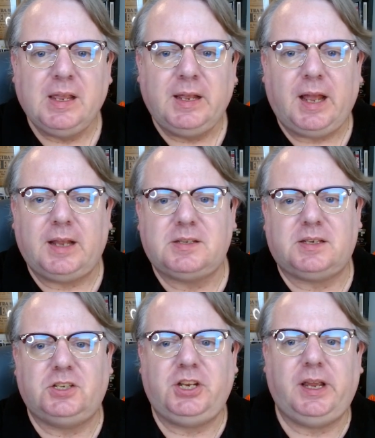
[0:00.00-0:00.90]
As
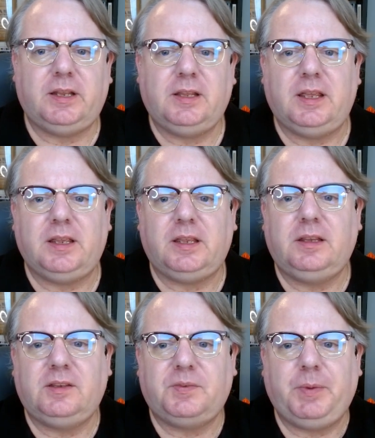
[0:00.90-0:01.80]
such, he had the
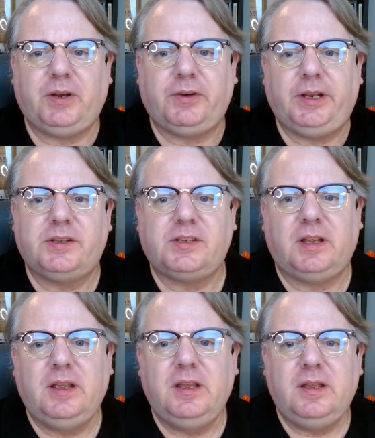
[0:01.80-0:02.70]
experience,
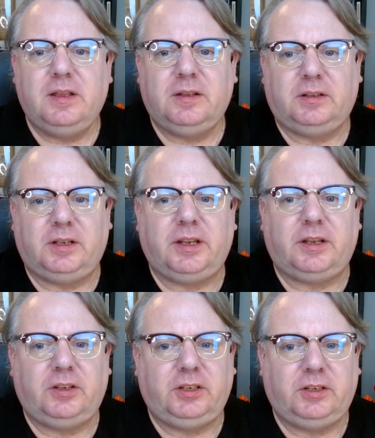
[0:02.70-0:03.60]
the
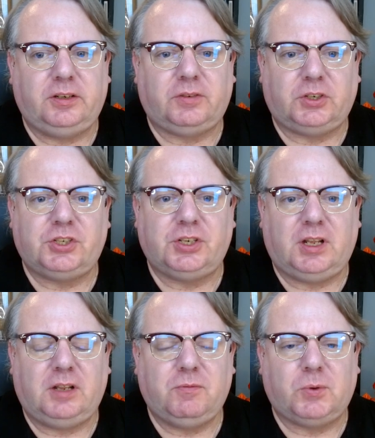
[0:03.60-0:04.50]
conversion
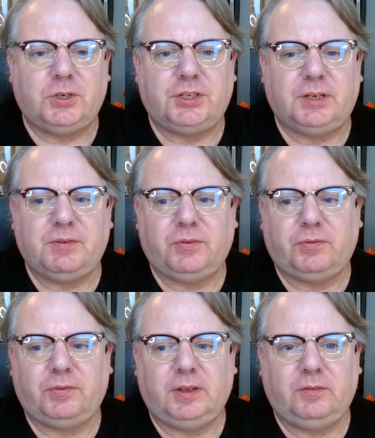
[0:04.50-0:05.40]
of
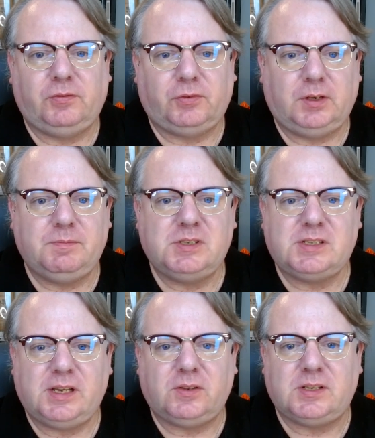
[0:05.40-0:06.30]
warships from
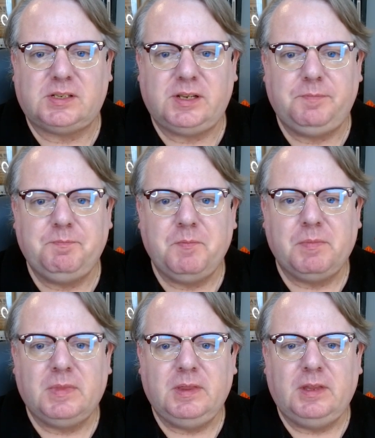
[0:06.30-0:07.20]
sail to steam,
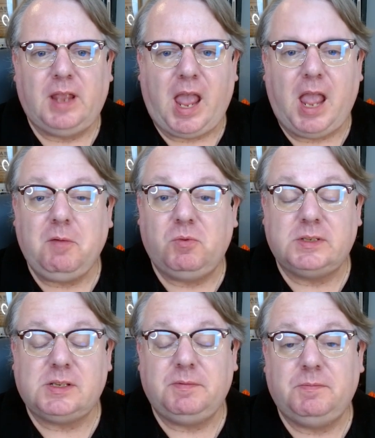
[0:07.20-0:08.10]
and was a